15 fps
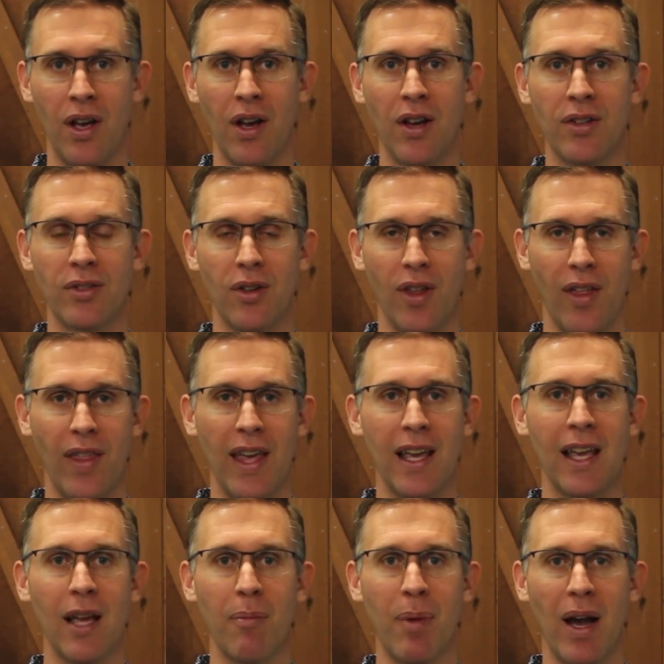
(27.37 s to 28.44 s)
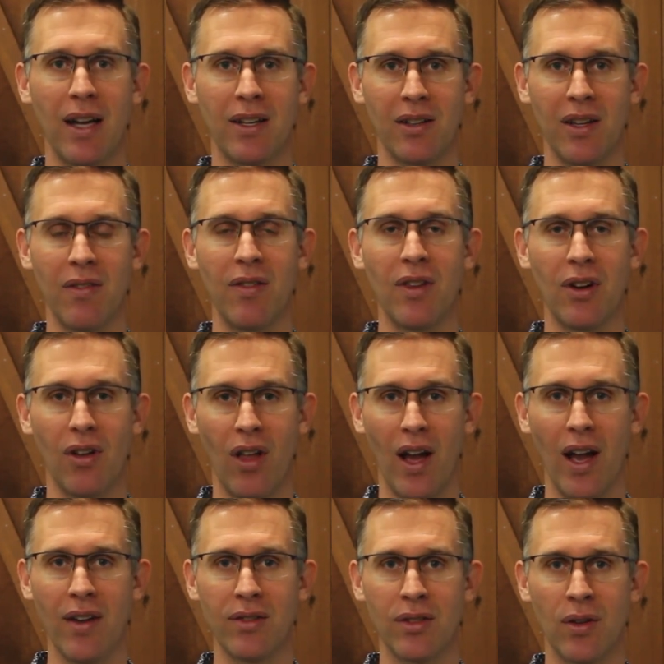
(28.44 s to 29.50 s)
so that they can get back to living their
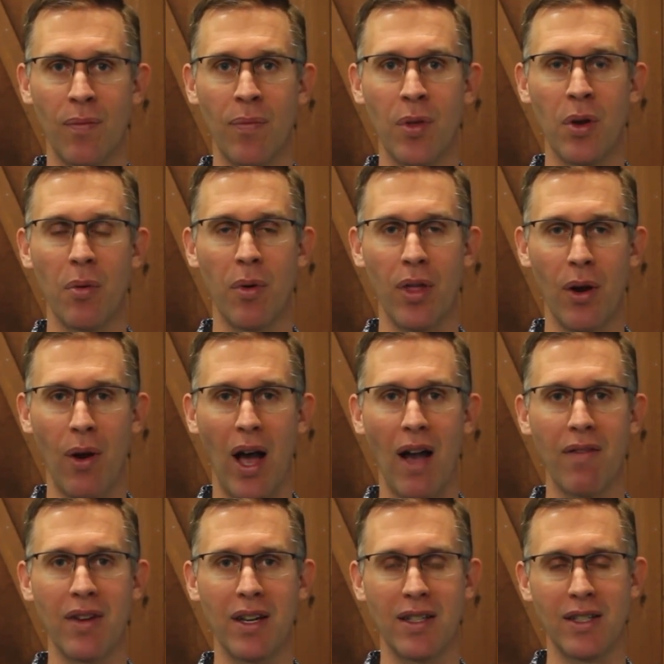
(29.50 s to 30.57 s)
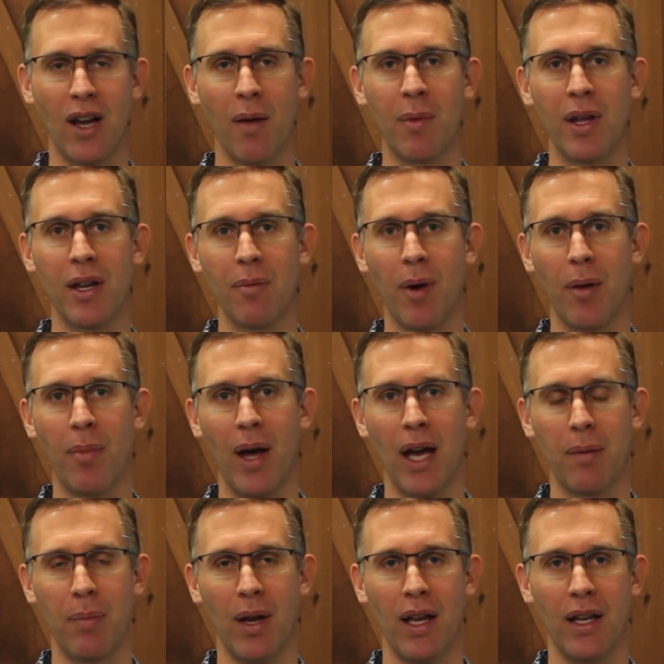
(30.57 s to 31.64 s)
lives without having it dominated by back
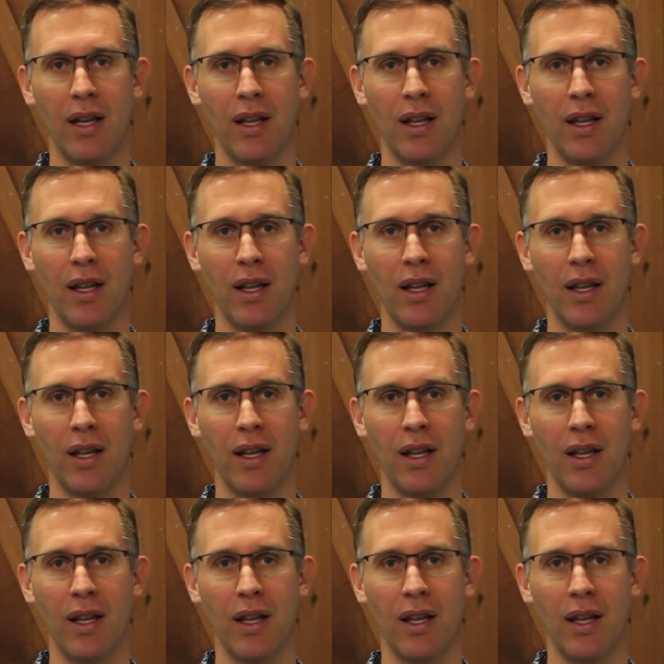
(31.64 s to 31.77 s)
pain.